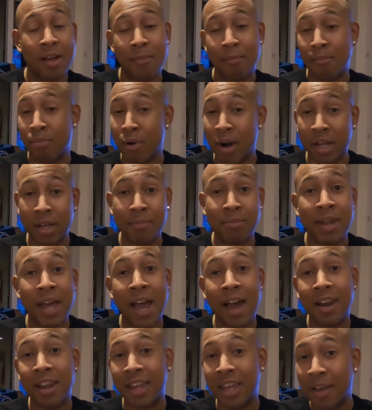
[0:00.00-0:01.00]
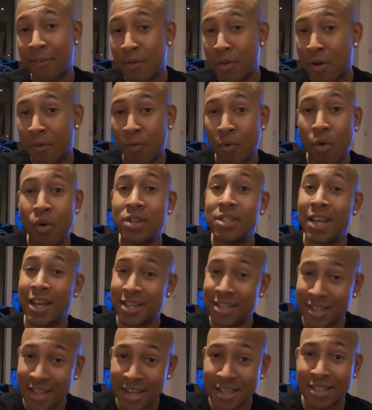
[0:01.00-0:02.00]
break them down and give you, of course,
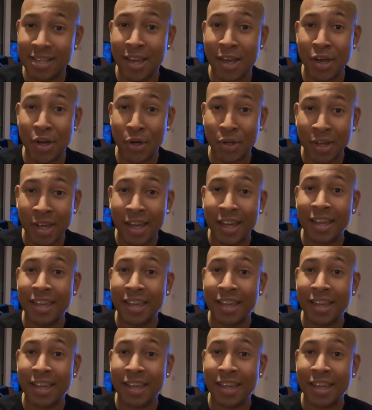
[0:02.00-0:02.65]
that detailed